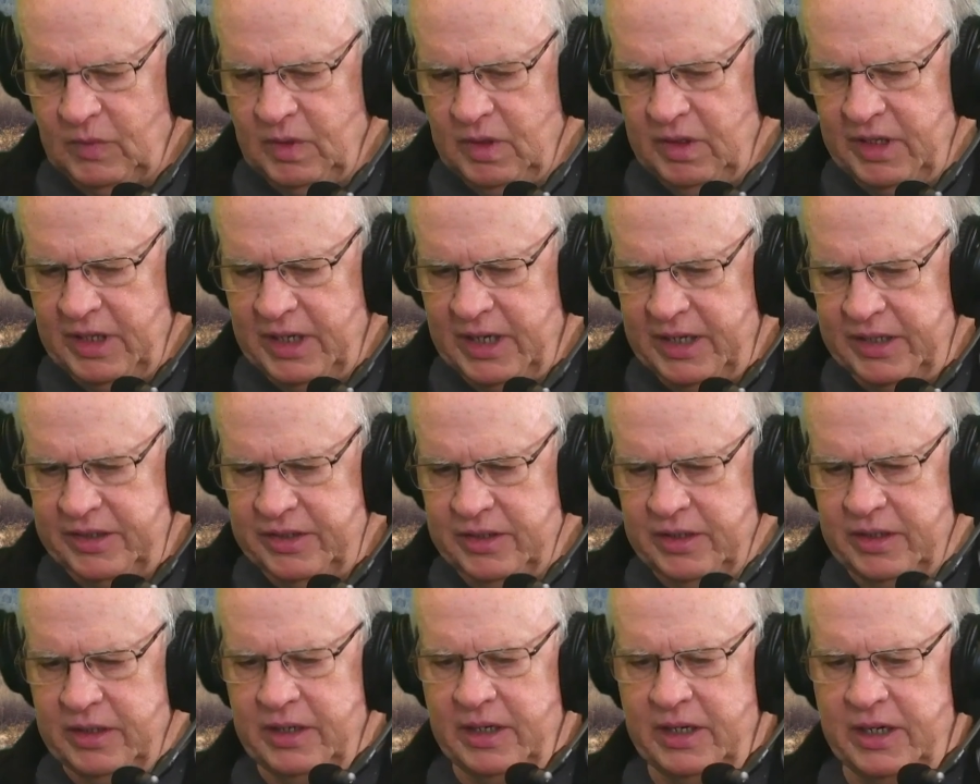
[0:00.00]
that
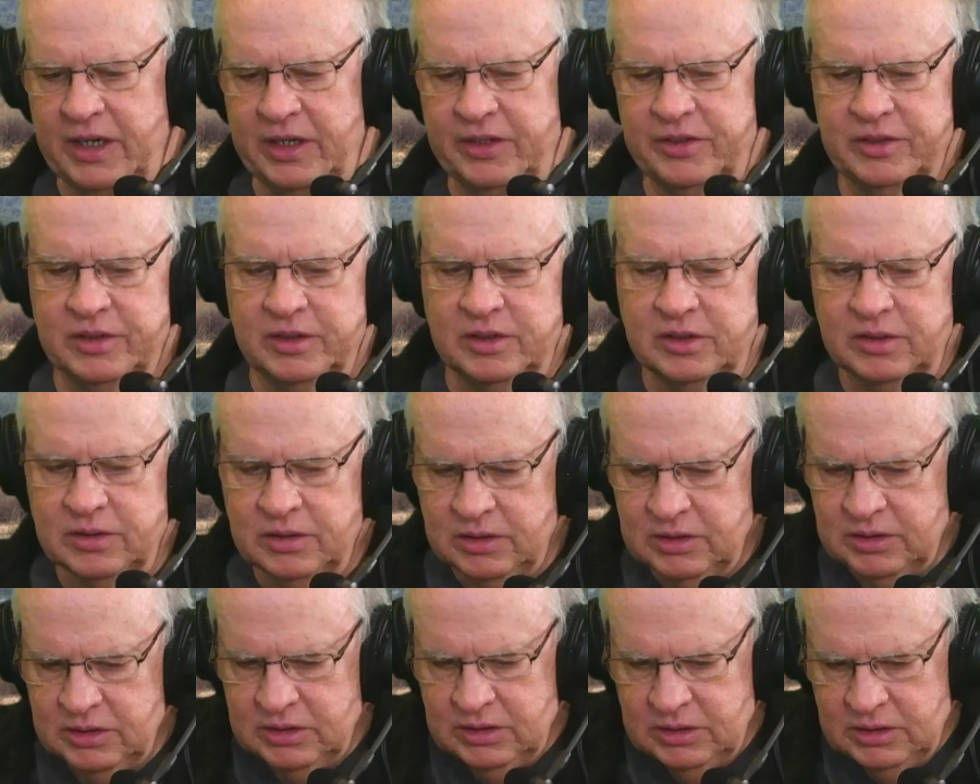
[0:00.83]
Heather
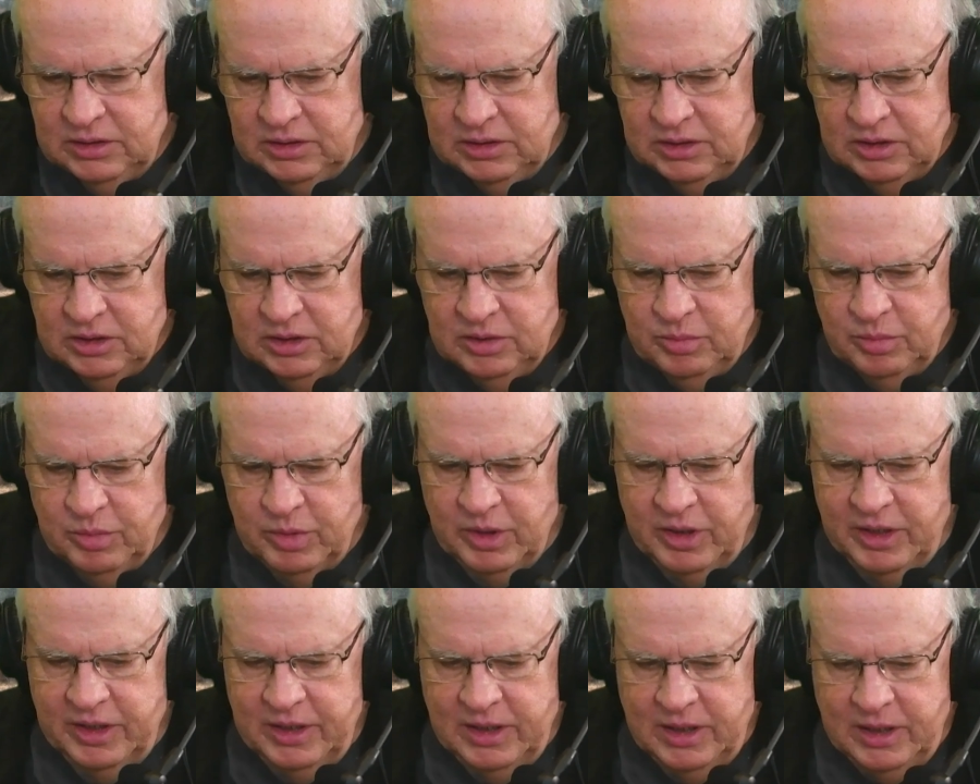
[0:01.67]

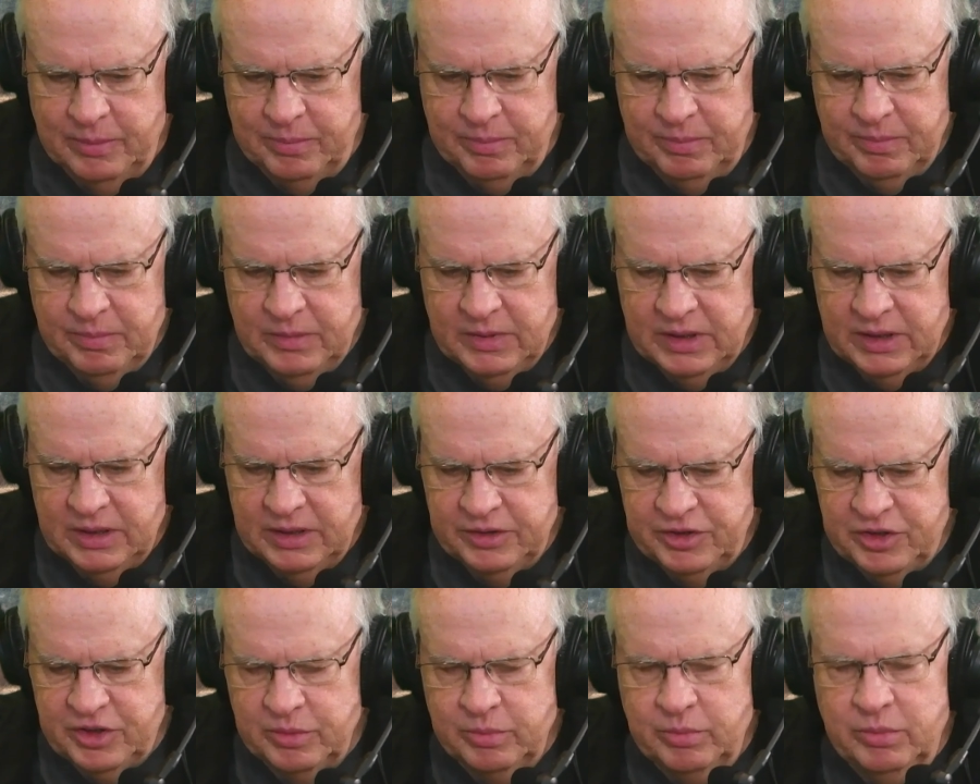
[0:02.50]
brought up
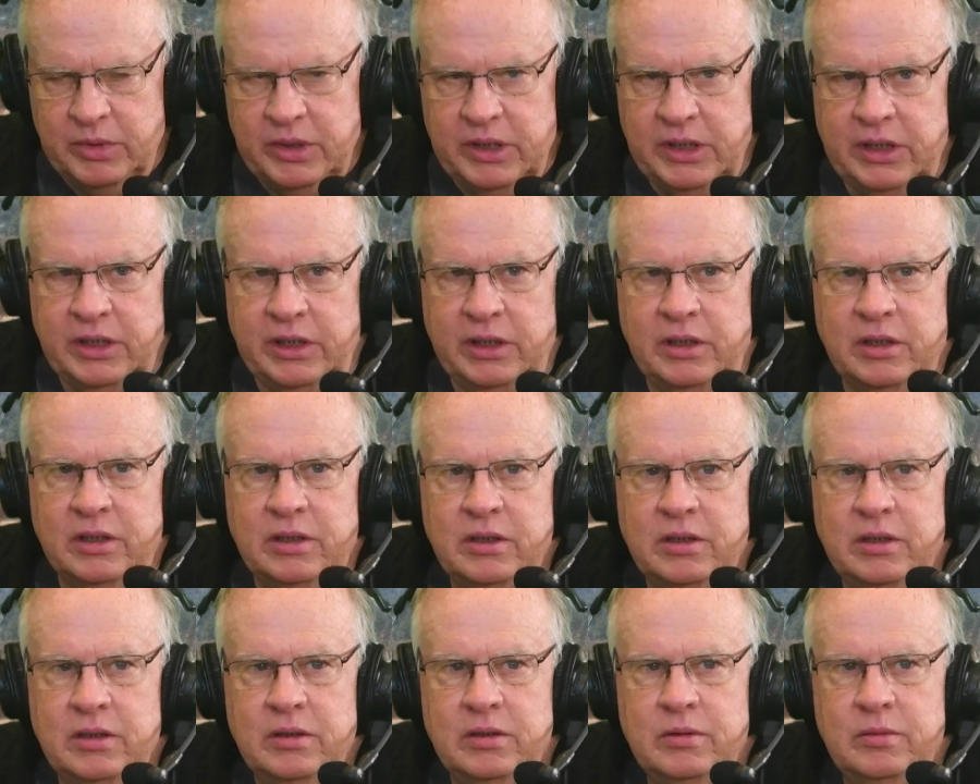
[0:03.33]
to me
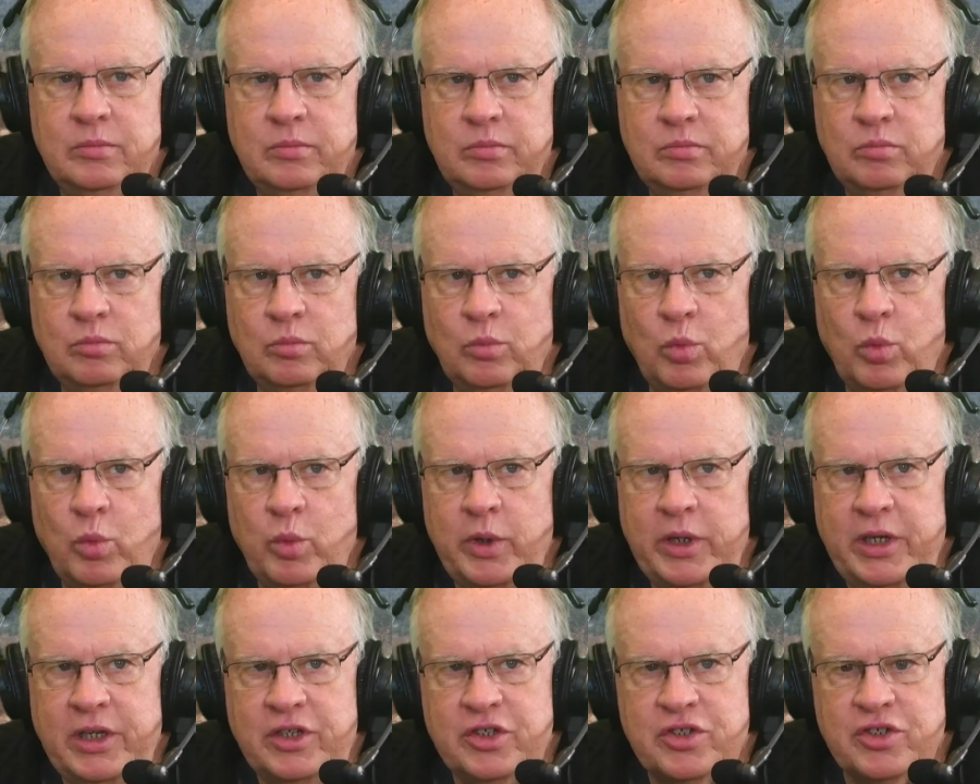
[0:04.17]

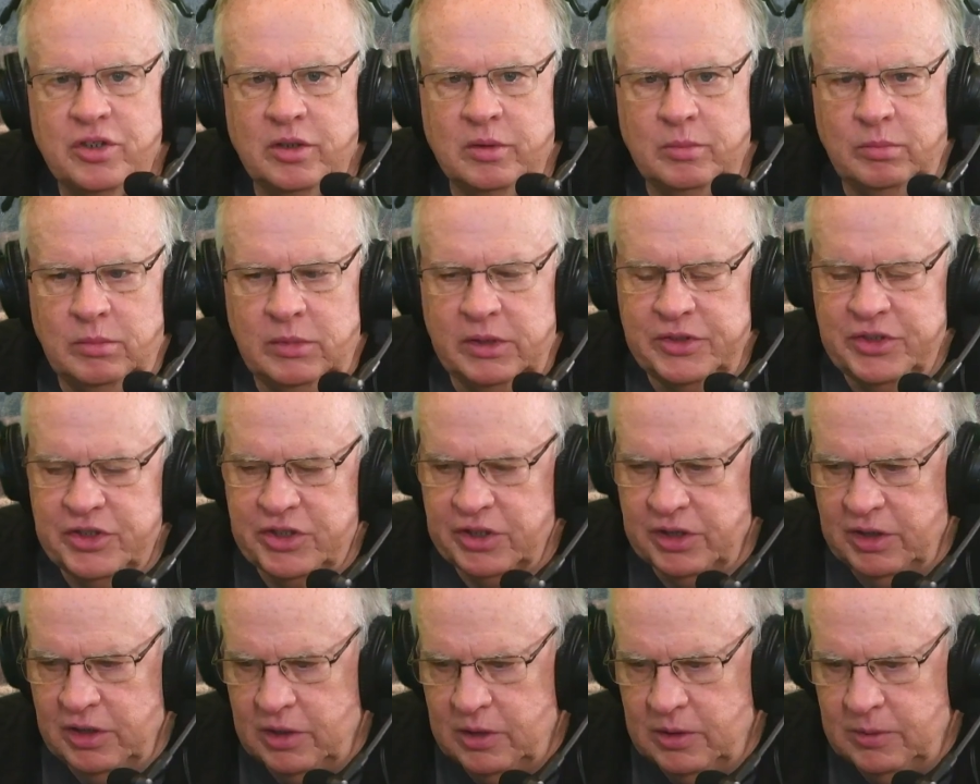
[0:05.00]
weeks or
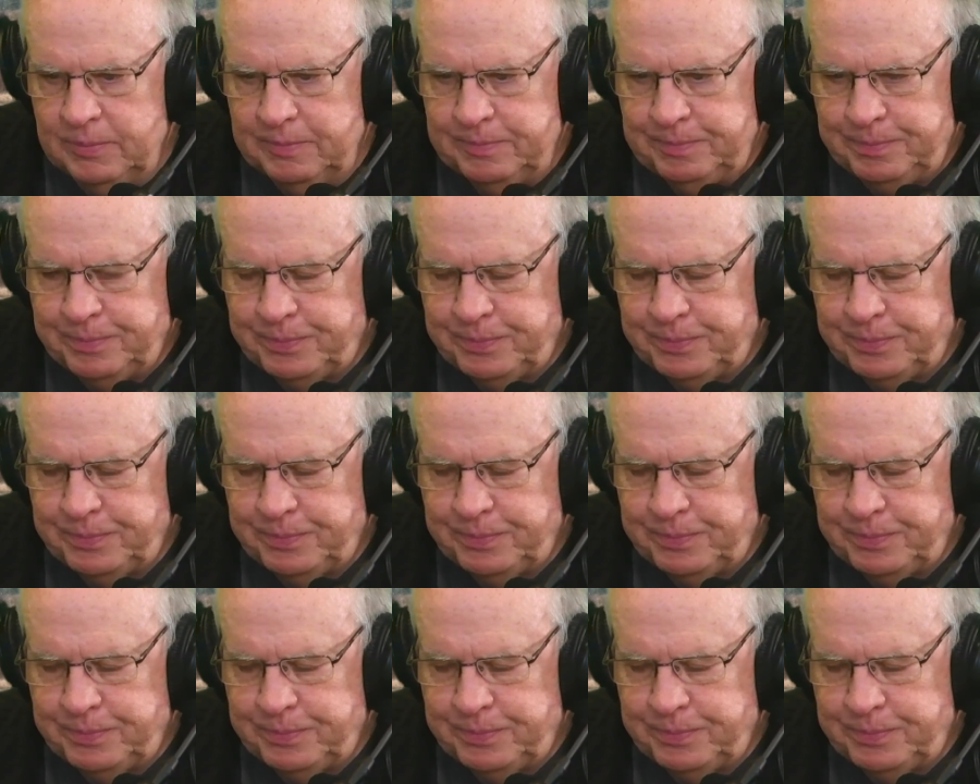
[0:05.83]
months ago.